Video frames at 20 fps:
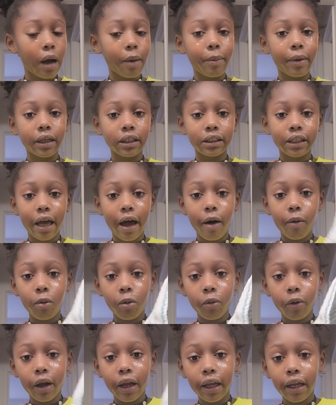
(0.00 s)
got my
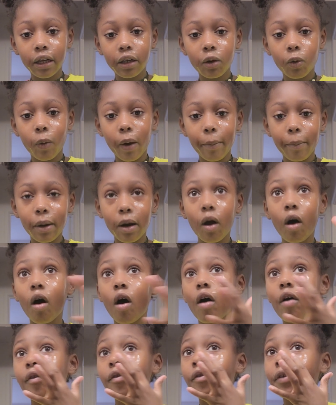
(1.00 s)
towel right here to wipe it
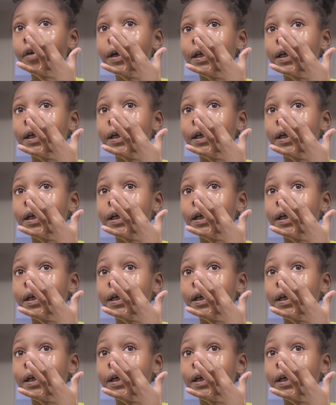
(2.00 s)
off.